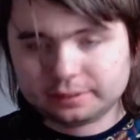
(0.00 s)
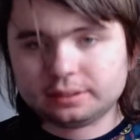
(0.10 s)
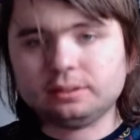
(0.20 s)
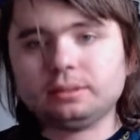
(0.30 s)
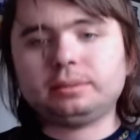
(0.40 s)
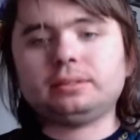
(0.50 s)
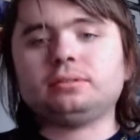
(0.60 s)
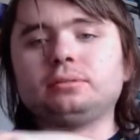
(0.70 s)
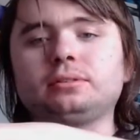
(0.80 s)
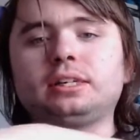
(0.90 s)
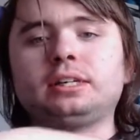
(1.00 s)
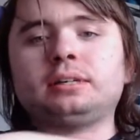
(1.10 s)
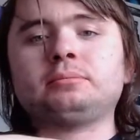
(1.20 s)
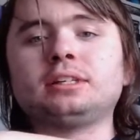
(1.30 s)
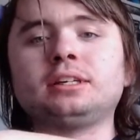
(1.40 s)
Now I better do it on camera.
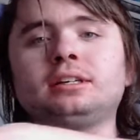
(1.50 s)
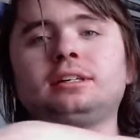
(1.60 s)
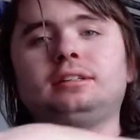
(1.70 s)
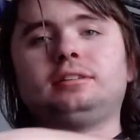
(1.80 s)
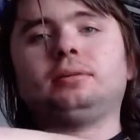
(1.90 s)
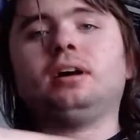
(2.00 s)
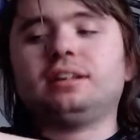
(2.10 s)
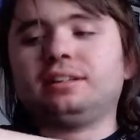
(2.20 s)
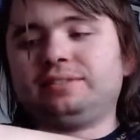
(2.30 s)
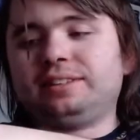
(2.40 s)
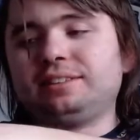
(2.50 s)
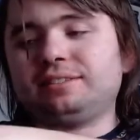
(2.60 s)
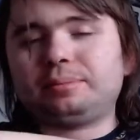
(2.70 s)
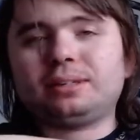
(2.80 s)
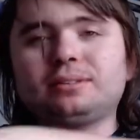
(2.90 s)
That's what this video is
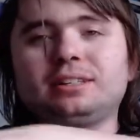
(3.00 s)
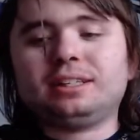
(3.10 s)
about.